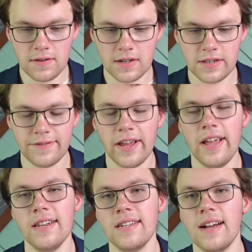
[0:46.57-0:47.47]
six, seven,
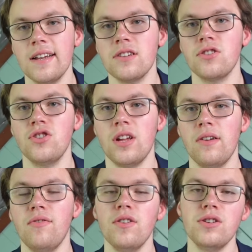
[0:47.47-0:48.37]
eight signings on July
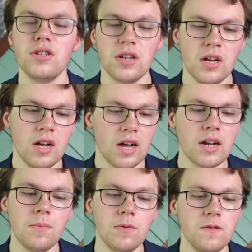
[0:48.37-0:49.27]
1st. A
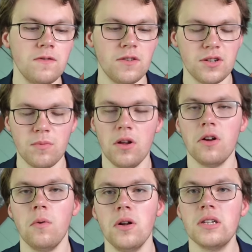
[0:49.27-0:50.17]
couple of
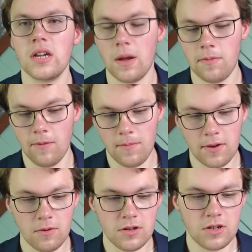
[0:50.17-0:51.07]
smaller ones, a couple of
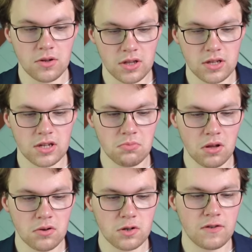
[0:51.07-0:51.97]
big ones. So we'll get to the
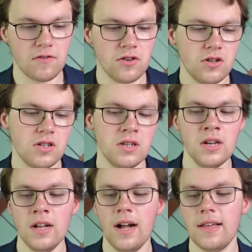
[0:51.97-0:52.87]
smaller ones first.
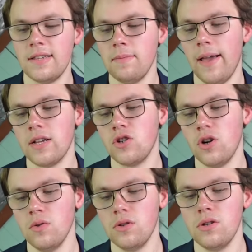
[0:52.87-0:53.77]
Uh, they sent Max
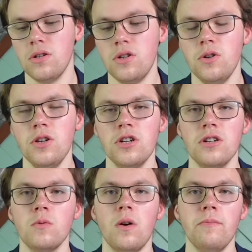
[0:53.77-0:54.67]
Jones to a
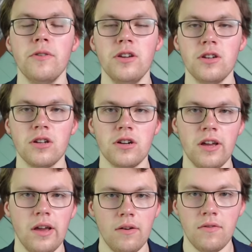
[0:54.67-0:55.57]
two-year, $1 million
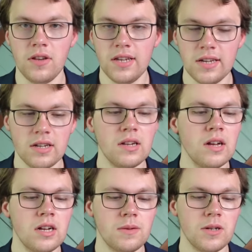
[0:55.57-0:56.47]
AAV deal
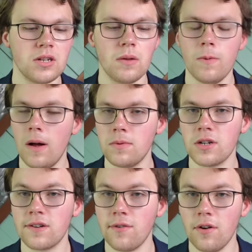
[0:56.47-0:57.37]
to be a solid bottom
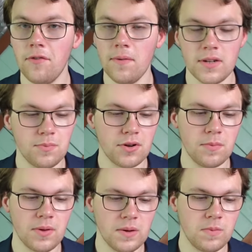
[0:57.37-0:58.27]
six forward From That's a pretty
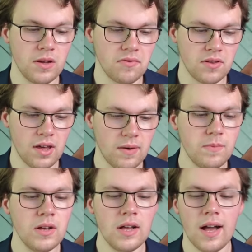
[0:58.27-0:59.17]
good pickup there for
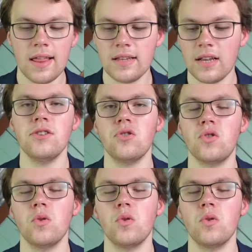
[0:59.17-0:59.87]
them. Uh, they sent Jordan